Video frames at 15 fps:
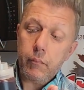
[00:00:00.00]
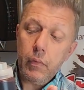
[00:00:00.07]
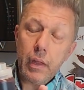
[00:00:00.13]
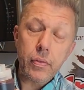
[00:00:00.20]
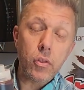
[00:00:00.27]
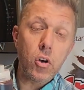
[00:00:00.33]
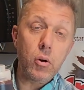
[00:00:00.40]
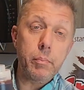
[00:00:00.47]

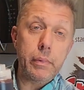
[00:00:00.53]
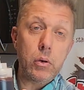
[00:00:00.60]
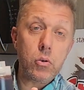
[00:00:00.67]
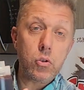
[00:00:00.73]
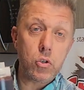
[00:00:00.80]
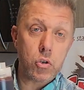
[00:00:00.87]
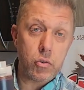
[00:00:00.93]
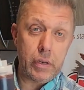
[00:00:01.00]
milk
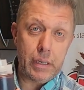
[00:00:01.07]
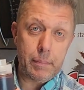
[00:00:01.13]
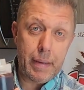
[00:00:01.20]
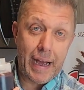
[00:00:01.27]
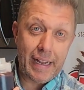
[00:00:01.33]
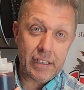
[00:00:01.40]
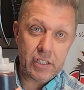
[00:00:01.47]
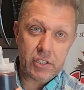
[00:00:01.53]
or cream
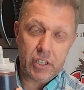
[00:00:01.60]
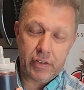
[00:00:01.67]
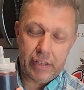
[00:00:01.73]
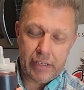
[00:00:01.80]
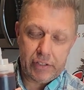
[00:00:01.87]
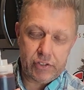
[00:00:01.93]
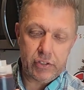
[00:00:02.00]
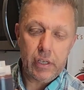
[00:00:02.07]
added to
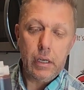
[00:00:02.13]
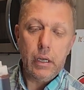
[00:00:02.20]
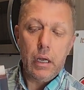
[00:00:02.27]
this,